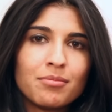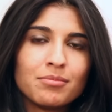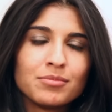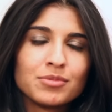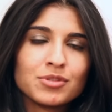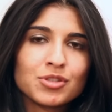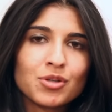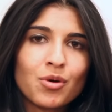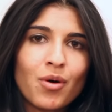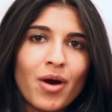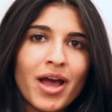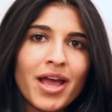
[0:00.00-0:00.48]

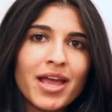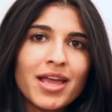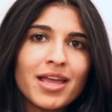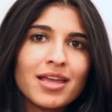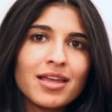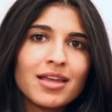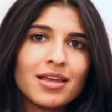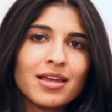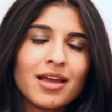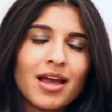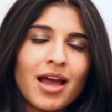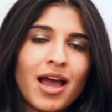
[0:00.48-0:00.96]
So
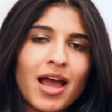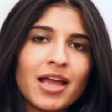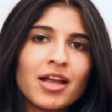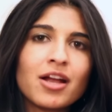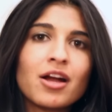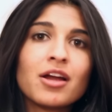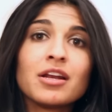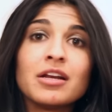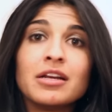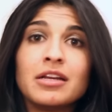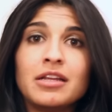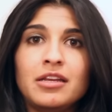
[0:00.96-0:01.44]
I
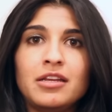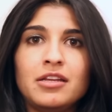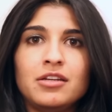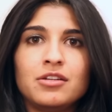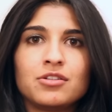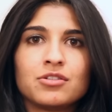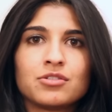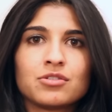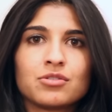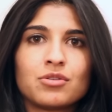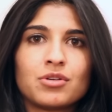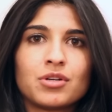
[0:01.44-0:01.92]
got an eating
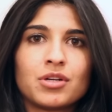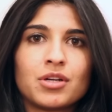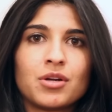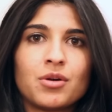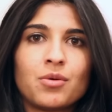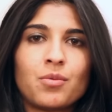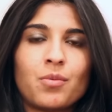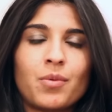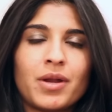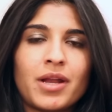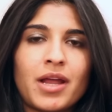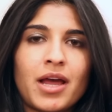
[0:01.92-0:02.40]

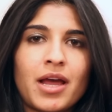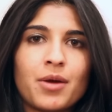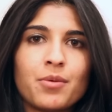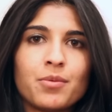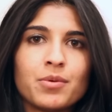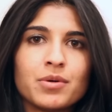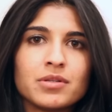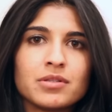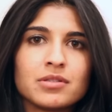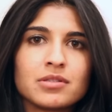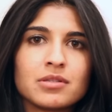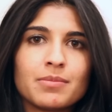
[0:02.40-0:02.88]
disorder when I
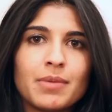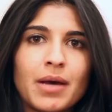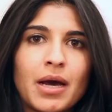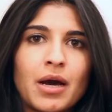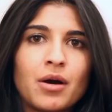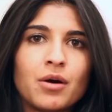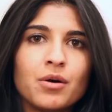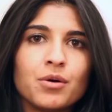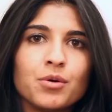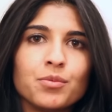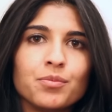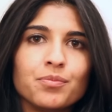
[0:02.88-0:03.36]
was
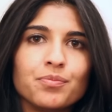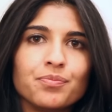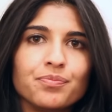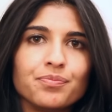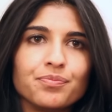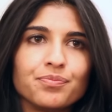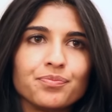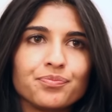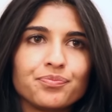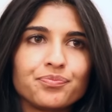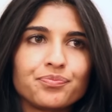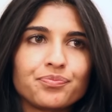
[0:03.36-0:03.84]
about
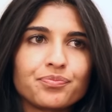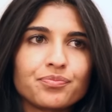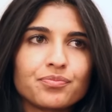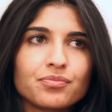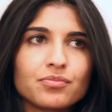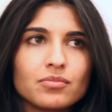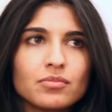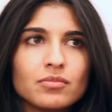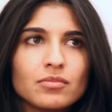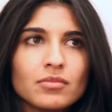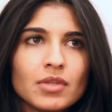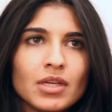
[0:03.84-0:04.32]

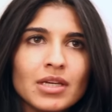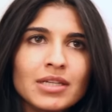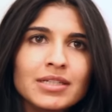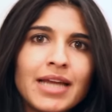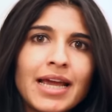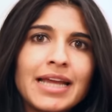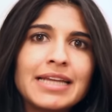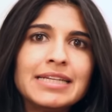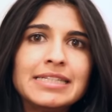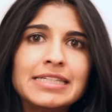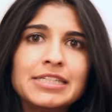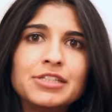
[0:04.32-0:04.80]

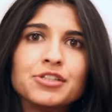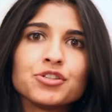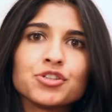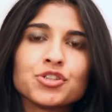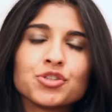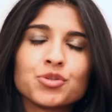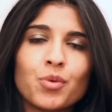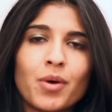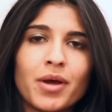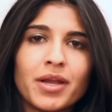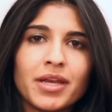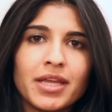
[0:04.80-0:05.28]
19 or
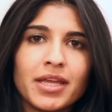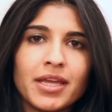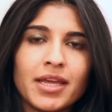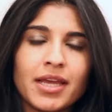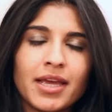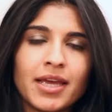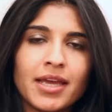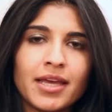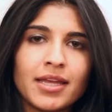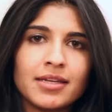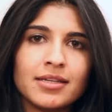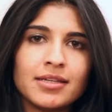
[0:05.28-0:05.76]
20,
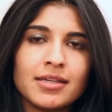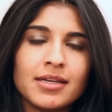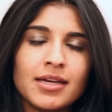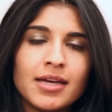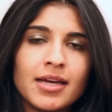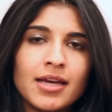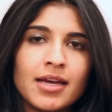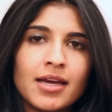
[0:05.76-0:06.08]
and